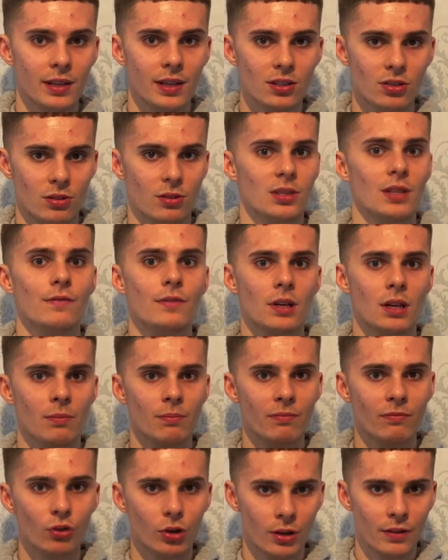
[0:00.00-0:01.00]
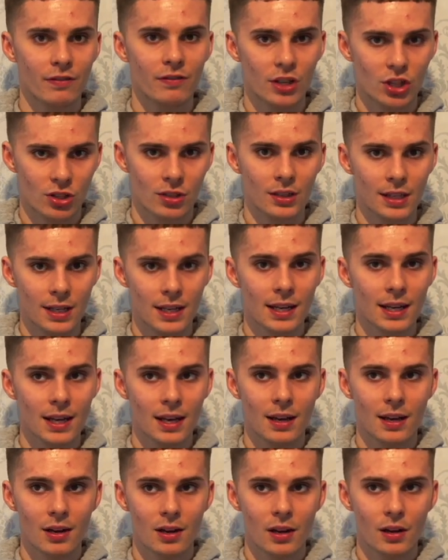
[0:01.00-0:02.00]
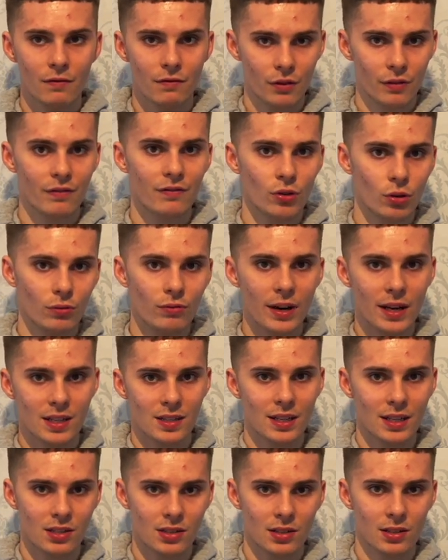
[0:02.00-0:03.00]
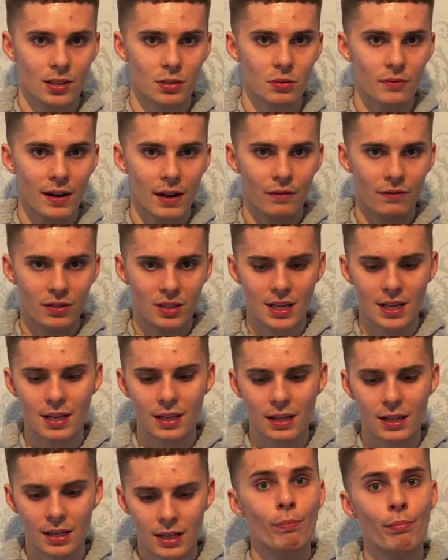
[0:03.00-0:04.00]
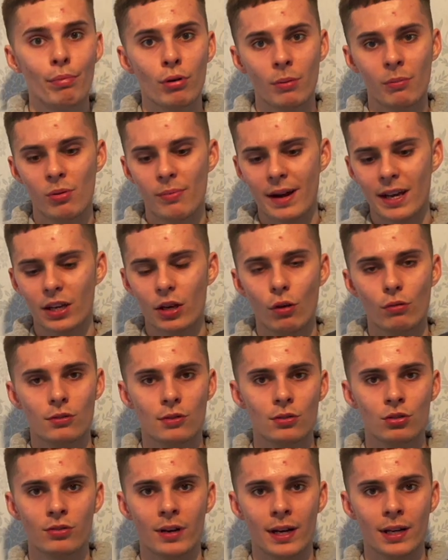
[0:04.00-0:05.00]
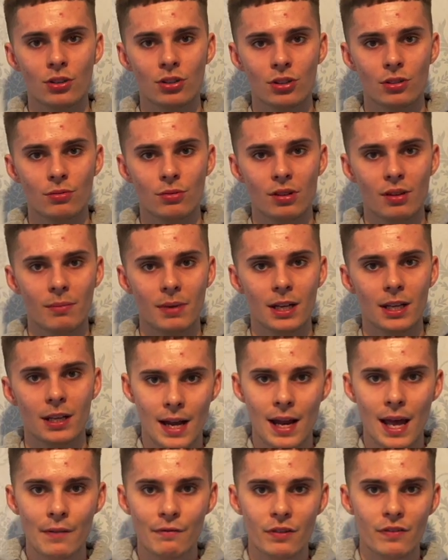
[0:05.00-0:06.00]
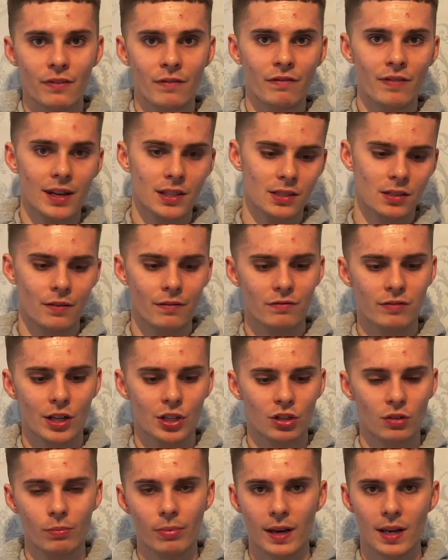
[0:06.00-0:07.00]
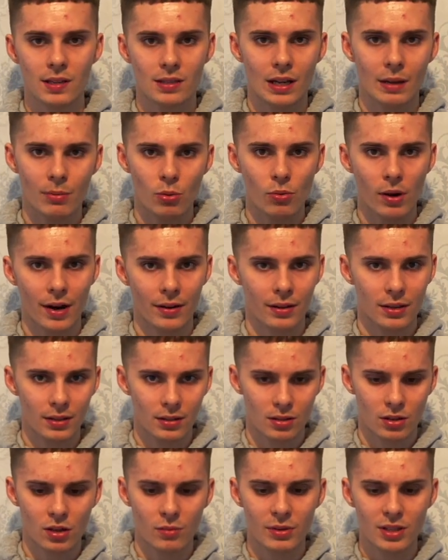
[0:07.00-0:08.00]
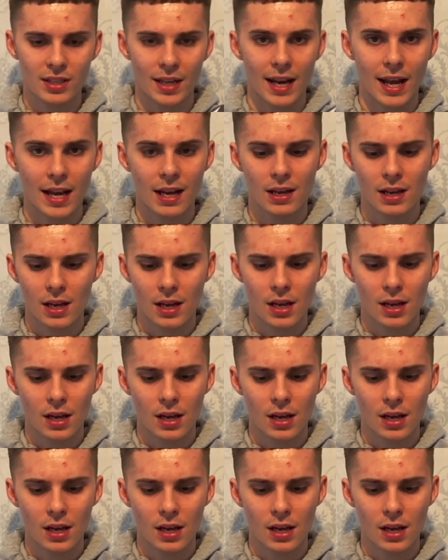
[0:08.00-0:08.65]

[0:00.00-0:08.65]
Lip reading: It's just, if you can run efficiently for a full race distance without fatiguing, probably my go-to training shoe at the minute. And everything faster than threshold pace, I'll be wearing the Takumi Sen 8.